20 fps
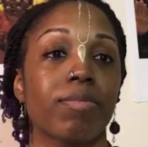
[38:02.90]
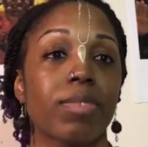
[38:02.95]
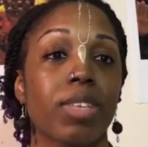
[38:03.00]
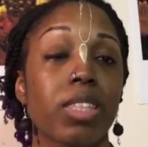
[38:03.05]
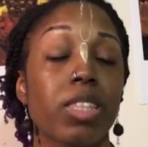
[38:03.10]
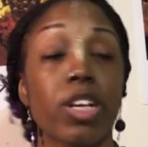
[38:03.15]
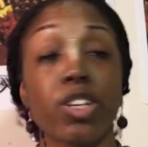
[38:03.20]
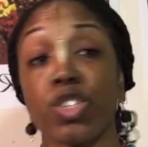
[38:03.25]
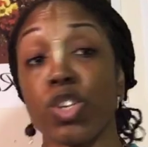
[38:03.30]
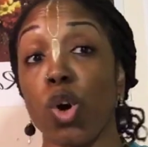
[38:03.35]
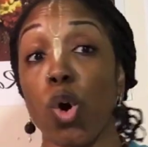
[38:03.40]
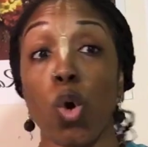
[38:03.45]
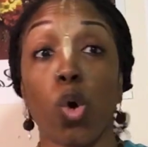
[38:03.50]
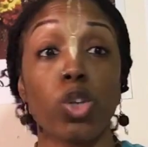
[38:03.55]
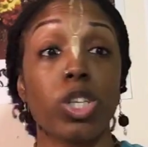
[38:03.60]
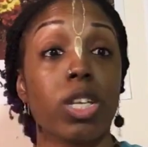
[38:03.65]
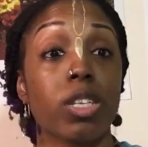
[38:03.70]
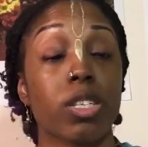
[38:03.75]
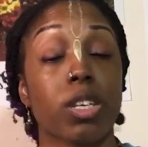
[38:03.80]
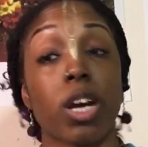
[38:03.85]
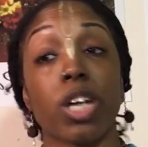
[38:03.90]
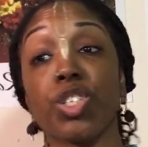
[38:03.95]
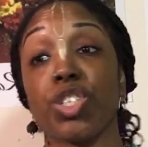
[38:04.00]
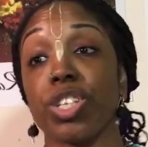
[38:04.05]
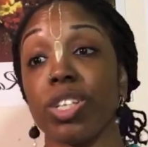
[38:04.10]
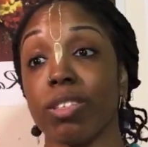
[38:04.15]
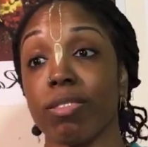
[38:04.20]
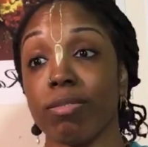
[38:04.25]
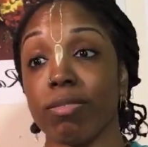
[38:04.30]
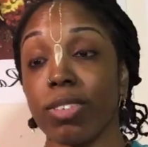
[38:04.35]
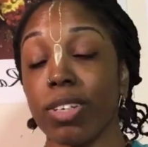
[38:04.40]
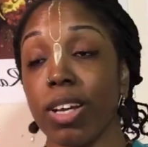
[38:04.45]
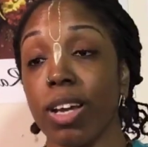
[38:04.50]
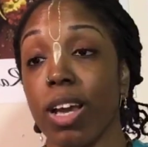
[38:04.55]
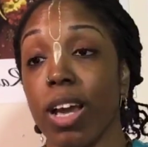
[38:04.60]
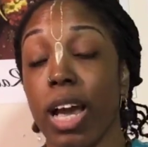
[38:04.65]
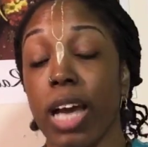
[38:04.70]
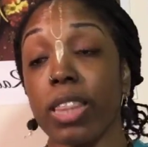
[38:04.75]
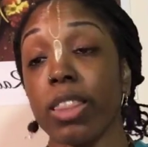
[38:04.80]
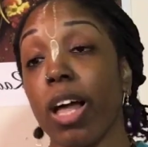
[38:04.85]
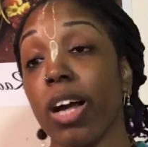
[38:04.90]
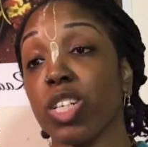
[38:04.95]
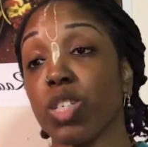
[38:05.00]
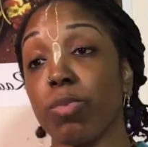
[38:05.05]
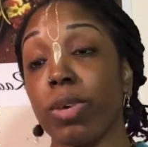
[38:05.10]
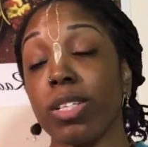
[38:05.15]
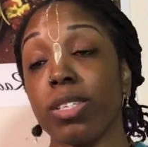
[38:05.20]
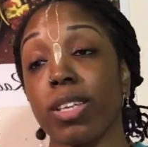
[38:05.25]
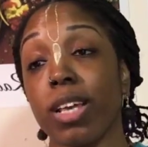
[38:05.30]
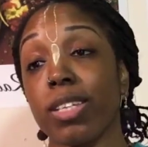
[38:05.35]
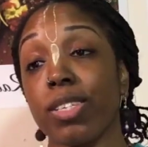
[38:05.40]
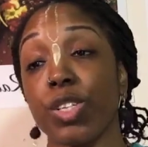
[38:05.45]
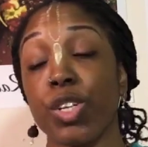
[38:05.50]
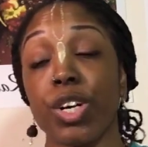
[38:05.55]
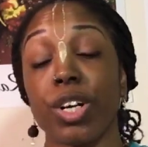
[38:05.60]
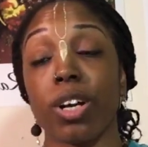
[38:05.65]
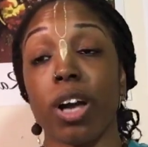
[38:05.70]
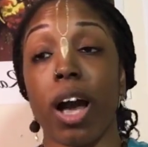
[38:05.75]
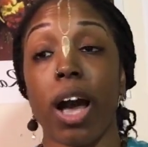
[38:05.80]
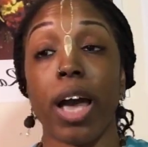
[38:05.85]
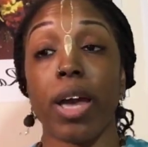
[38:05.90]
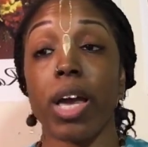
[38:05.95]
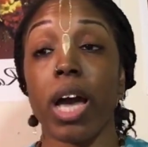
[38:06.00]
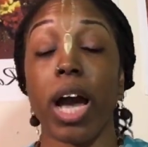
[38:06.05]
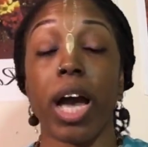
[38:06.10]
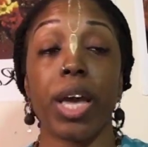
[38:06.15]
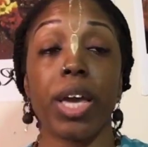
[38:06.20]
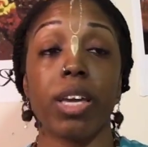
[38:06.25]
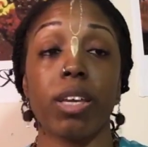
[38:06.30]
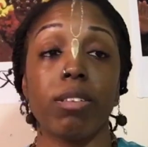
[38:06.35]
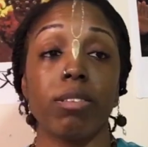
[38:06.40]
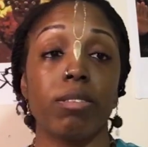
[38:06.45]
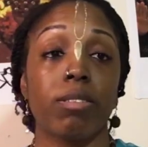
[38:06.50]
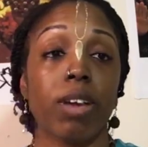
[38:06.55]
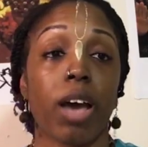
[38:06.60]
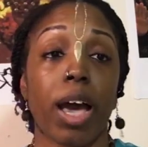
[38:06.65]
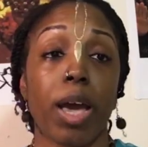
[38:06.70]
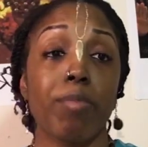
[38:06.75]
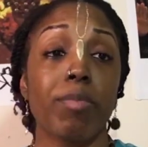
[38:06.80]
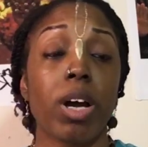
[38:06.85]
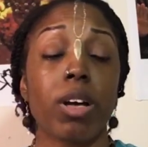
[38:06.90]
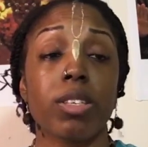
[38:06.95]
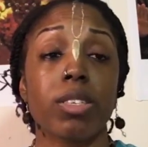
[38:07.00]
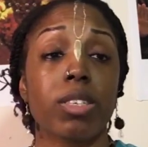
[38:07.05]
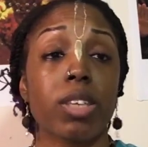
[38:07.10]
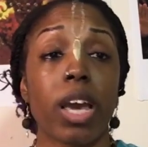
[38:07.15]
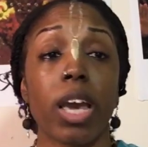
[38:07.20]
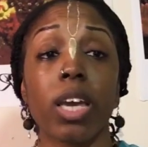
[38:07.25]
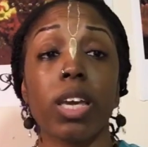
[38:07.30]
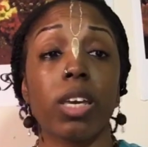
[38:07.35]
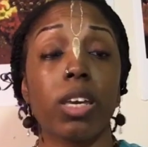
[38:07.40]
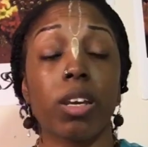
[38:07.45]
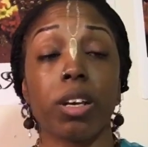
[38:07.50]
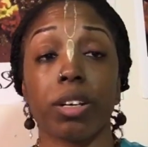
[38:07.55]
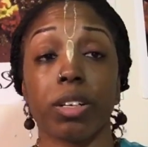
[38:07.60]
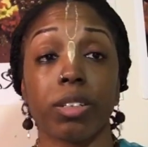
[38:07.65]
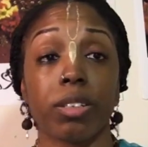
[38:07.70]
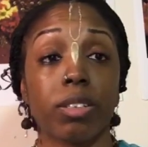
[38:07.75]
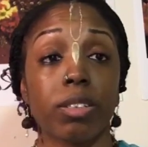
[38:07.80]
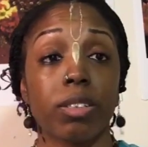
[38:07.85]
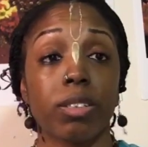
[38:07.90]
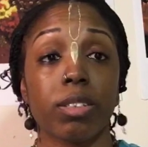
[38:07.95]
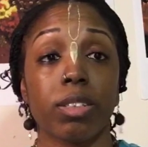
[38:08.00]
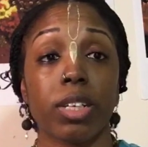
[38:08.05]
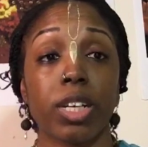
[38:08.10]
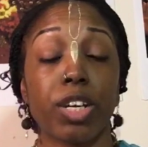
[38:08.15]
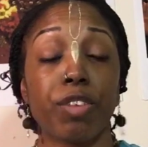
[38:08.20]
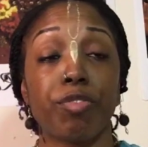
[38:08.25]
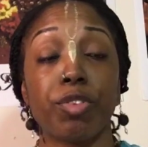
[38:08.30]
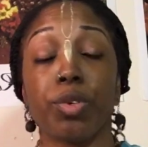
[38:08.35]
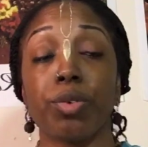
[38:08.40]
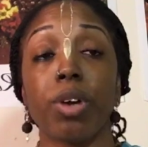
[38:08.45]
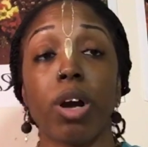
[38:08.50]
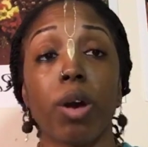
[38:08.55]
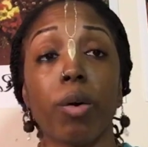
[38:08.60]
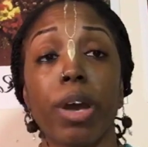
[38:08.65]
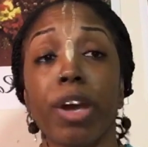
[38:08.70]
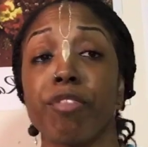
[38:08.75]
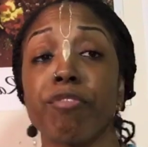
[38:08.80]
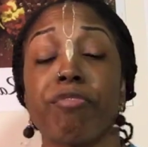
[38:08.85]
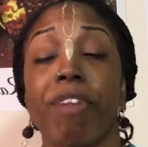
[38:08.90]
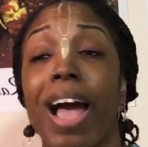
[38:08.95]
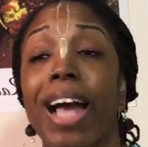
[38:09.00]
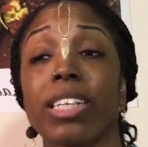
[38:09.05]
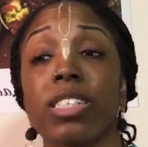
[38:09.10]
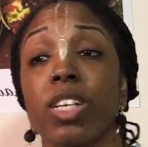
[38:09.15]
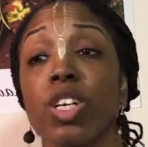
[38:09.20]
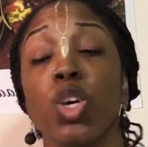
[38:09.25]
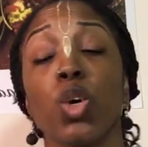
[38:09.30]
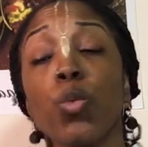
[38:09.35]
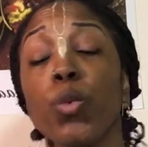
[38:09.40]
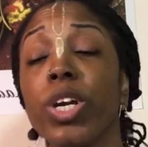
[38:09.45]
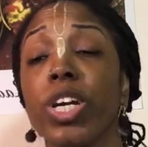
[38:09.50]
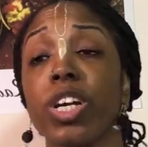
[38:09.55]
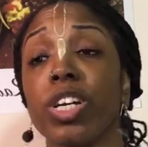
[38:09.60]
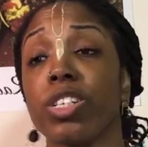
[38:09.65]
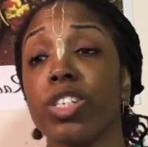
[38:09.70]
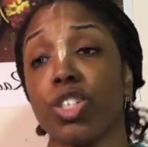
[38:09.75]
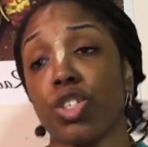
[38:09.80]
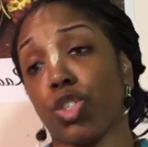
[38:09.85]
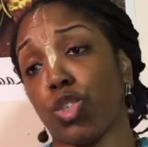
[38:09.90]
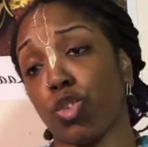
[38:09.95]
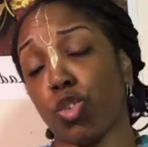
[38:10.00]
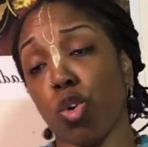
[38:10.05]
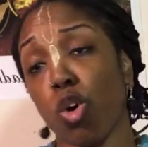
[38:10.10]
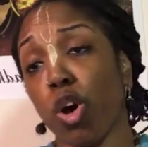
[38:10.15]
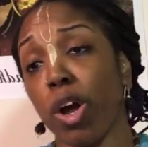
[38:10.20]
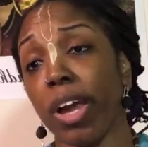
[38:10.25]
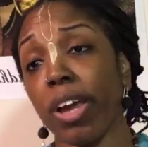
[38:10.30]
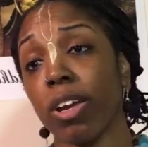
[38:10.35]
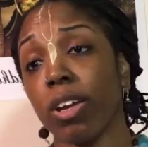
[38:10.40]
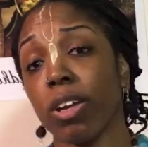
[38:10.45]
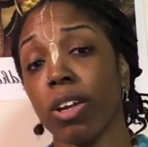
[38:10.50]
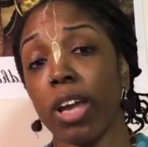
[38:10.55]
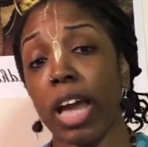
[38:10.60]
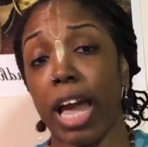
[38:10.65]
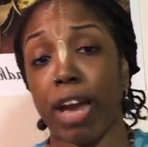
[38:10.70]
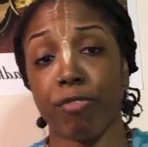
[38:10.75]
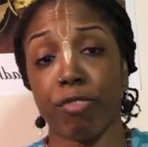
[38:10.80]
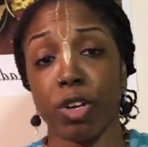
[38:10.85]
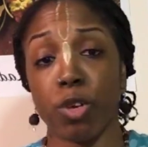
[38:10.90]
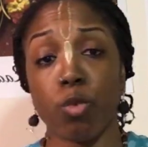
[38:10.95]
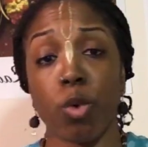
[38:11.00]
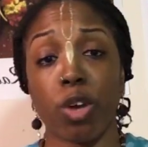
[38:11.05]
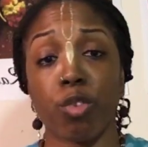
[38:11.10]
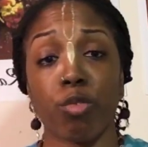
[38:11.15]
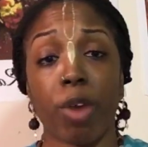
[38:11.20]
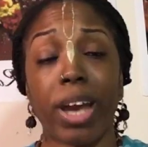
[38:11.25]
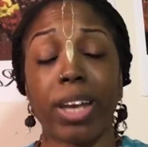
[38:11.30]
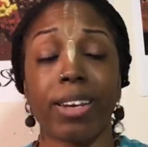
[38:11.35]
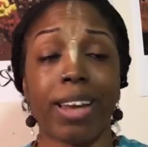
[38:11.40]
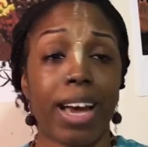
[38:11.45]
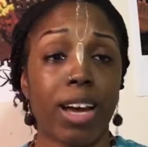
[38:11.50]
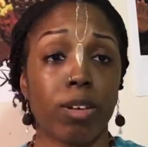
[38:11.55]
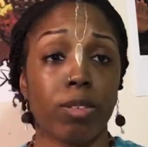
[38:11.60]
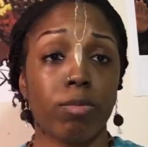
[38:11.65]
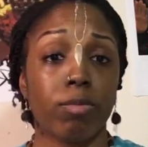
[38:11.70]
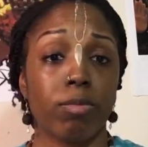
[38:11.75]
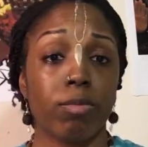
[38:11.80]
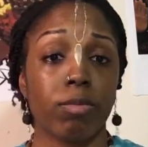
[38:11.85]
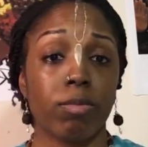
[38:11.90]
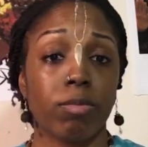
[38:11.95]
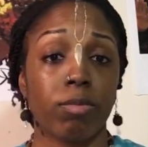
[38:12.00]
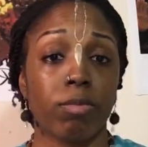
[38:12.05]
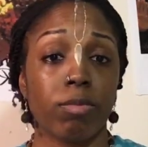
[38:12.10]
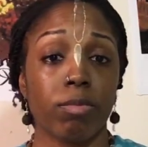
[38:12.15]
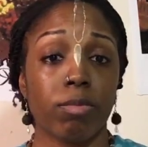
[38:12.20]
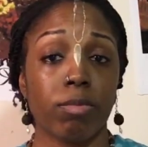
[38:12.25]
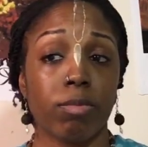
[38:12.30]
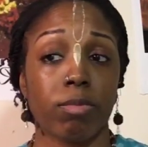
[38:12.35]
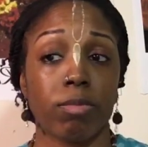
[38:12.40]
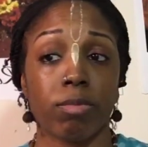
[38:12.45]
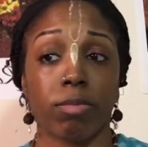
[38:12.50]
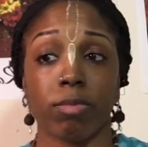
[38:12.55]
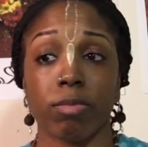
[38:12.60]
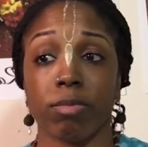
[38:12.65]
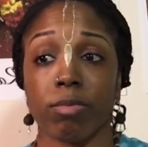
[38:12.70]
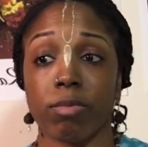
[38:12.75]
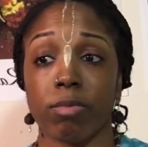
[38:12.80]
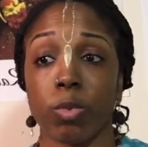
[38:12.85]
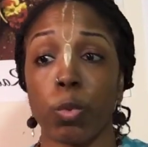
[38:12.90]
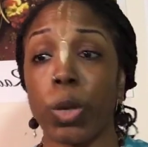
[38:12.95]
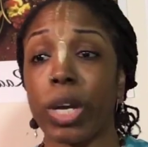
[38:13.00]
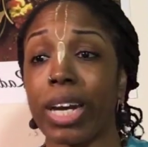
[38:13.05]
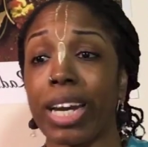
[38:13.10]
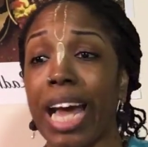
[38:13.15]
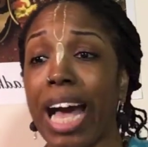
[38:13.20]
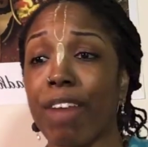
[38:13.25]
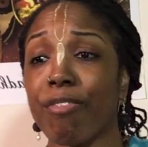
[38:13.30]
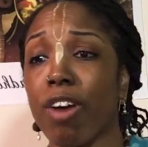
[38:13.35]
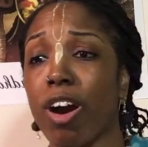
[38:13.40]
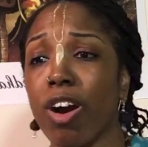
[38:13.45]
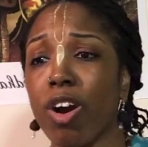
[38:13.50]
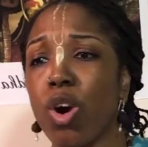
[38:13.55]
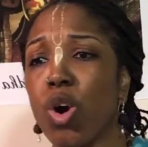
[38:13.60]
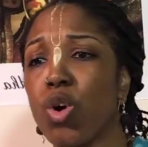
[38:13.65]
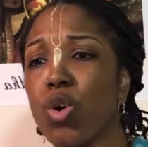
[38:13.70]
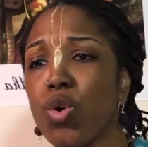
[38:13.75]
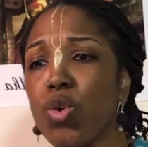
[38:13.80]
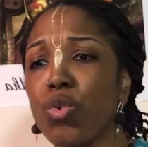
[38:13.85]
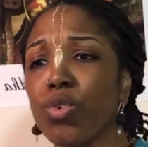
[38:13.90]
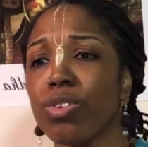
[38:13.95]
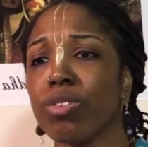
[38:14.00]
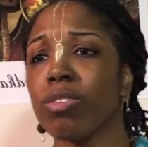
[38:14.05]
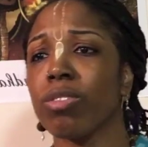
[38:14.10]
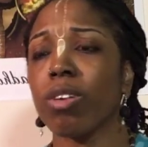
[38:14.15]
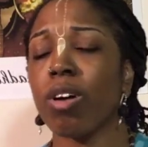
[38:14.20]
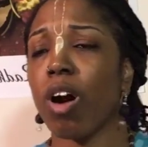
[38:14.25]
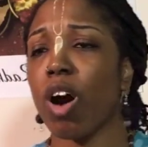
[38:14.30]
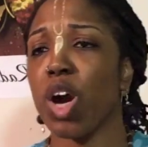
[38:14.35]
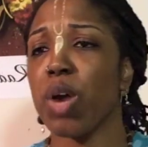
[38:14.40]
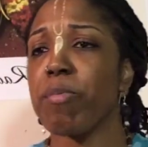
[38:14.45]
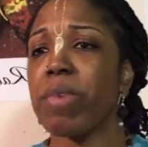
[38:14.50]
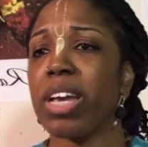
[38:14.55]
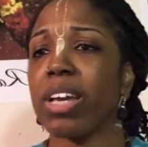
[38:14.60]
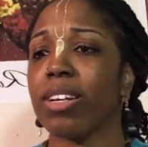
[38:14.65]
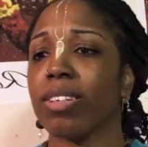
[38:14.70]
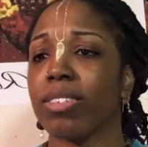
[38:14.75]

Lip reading: There's a whole discussion. And Lakshman says, look, I'm not staying here if you go. In fact, we could destroy everyone right now. We could have our own army.